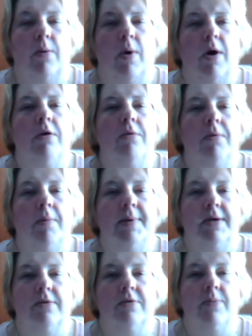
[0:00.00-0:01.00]
water
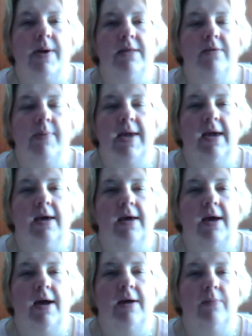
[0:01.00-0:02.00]
aerobics twice a week
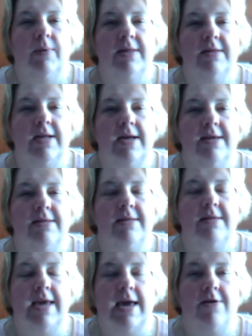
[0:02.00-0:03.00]
on Wednesdays
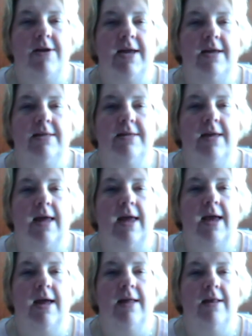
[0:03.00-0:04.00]
and Saturdays.
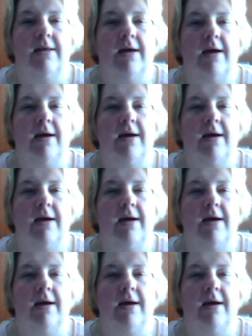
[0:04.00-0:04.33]
And